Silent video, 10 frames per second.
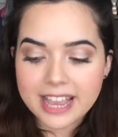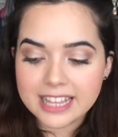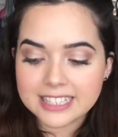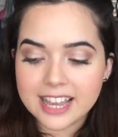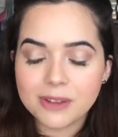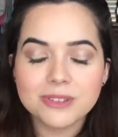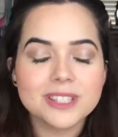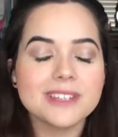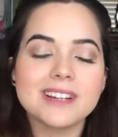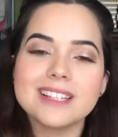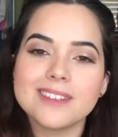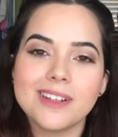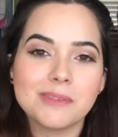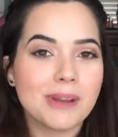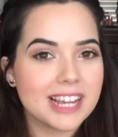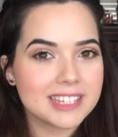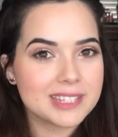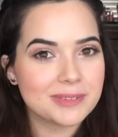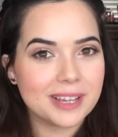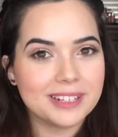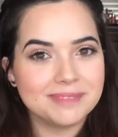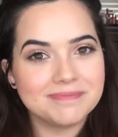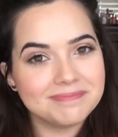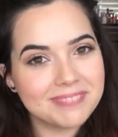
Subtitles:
and I will see you guys all in my next one.